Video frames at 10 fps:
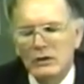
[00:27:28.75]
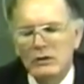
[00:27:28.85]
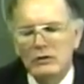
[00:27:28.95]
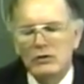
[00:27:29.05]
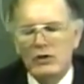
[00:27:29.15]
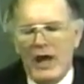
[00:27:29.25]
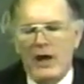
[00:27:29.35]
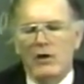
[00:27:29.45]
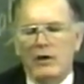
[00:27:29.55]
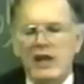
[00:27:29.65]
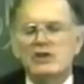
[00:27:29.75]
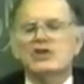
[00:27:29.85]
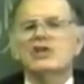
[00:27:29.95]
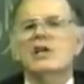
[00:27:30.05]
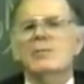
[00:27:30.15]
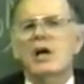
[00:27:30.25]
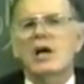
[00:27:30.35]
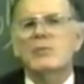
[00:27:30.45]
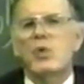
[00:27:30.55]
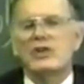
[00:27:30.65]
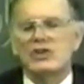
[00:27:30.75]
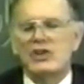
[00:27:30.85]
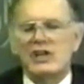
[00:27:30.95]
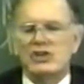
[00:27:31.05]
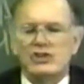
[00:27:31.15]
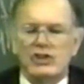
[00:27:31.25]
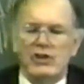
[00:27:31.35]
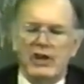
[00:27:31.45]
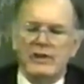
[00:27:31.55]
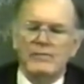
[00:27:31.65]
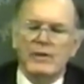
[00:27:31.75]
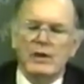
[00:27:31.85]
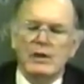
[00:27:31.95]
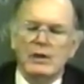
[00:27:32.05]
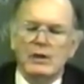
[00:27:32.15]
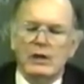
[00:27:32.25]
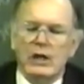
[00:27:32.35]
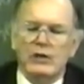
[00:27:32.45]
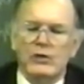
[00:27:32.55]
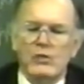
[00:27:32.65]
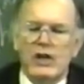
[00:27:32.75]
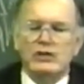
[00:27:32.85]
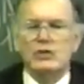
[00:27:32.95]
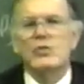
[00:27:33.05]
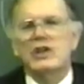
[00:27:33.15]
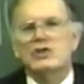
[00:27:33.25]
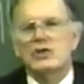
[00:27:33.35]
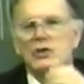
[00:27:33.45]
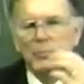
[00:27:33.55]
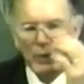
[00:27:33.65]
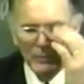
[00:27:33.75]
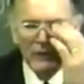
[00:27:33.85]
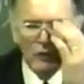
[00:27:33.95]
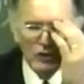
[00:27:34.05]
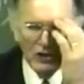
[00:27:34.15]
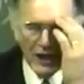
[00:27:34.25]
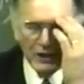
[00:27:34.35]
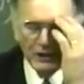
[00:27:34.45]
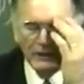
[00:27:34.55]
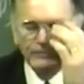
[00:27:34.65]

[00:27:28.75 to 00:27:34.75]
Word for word: Now, let's sum up what's necessary in the restoration of primitive Christianity.